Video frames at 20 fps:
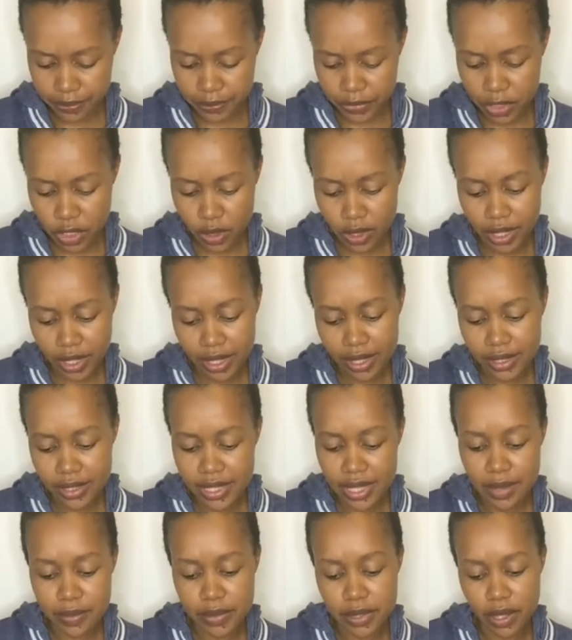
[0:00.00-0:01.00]
talking in
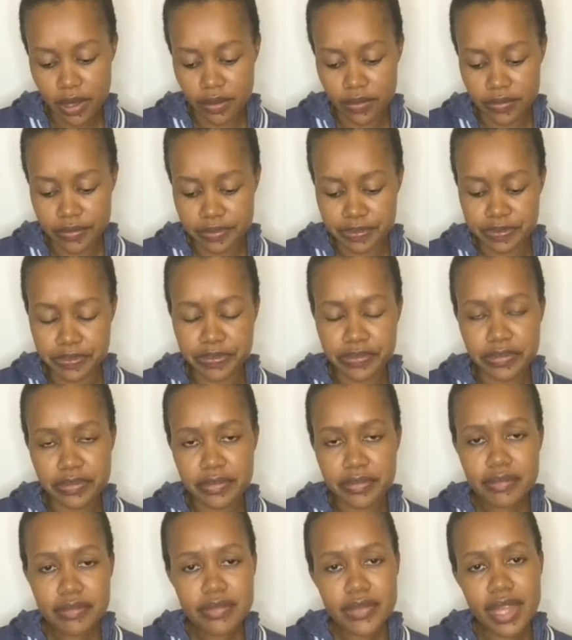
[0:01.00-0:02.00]
terms of
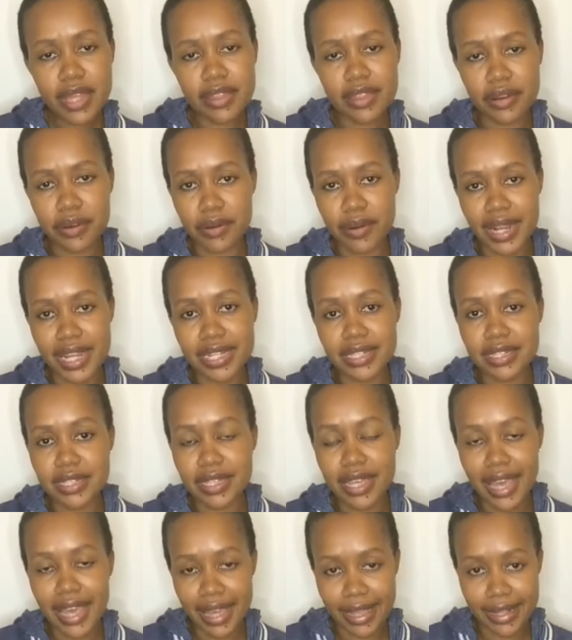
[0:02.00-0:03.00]
the red
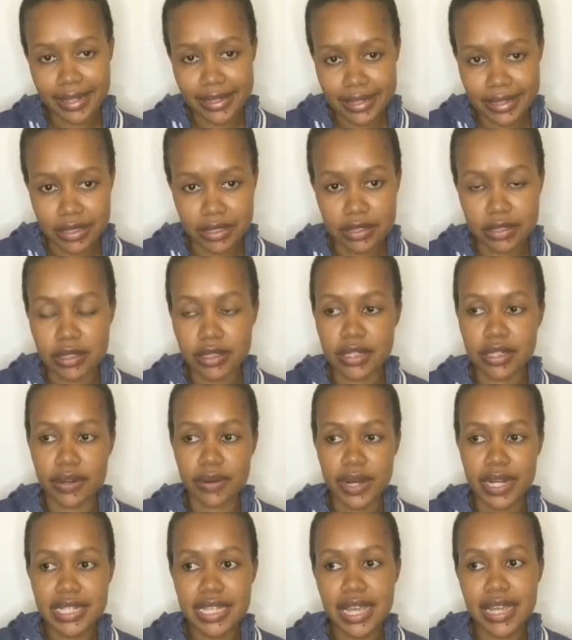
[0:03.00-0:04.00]
candle. The
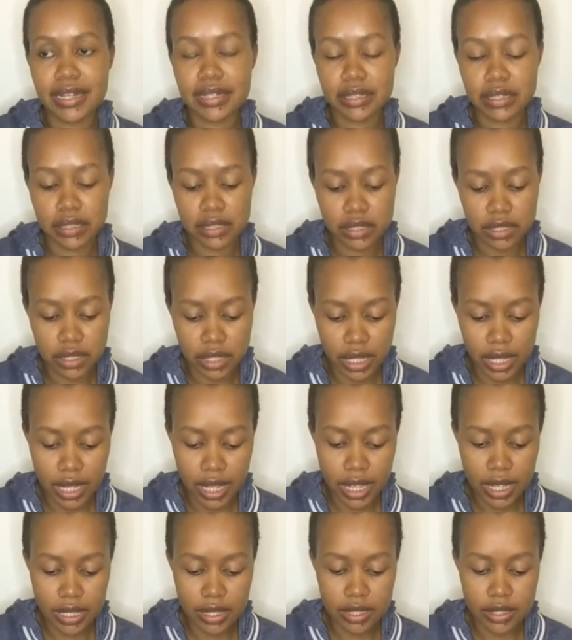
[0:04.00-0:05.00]
red candle
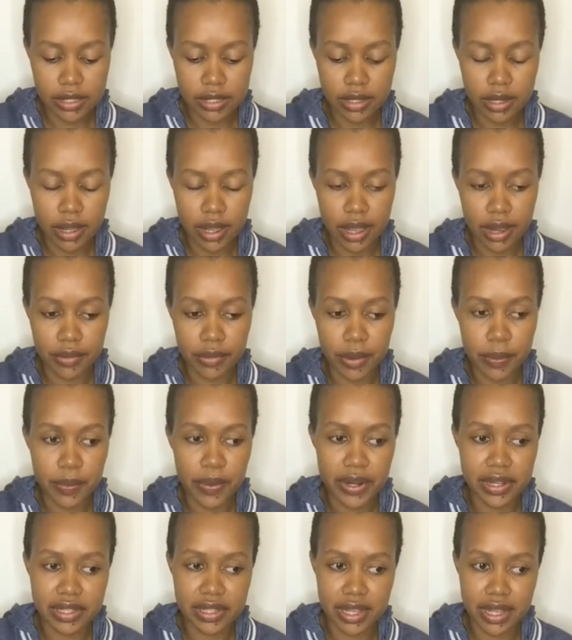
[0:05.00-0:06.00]
is a
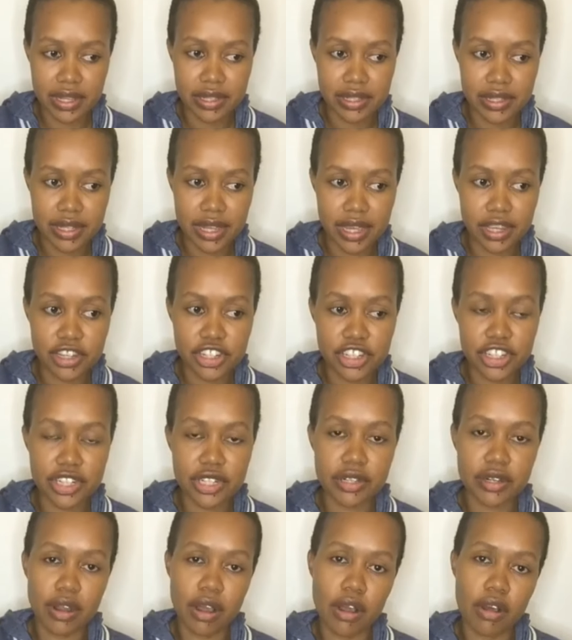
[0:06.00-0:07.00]

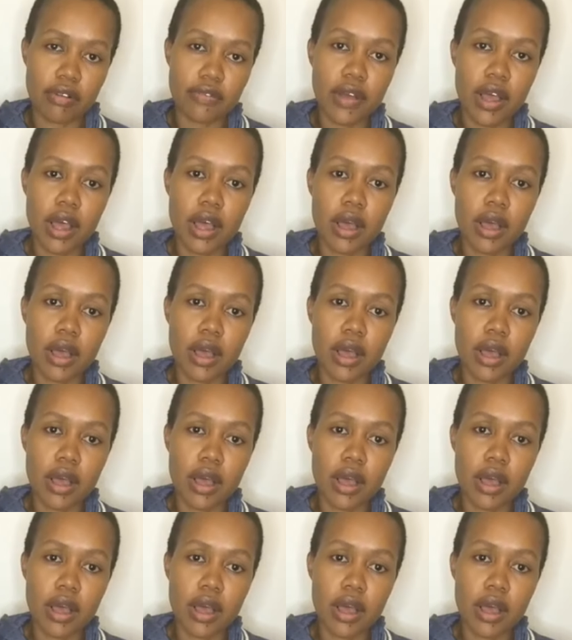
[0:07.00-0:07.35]
representation of